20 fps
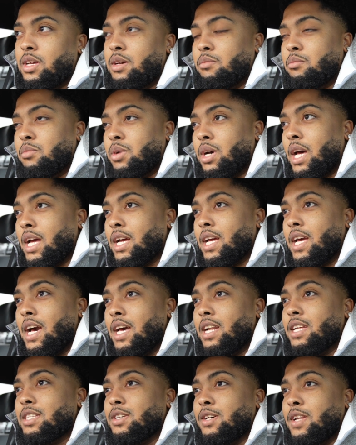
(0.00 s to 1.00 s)
But I kind
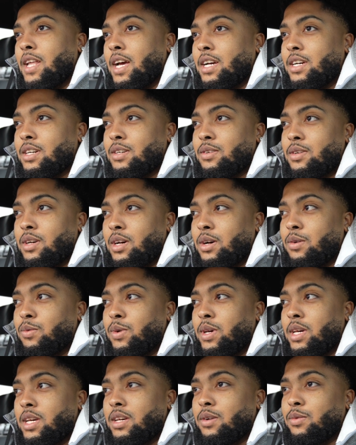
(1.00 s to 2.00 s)
of took like a
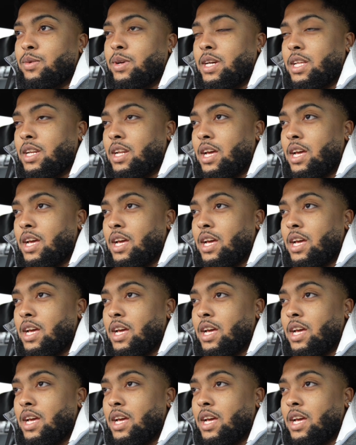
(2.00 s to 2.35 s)
week and a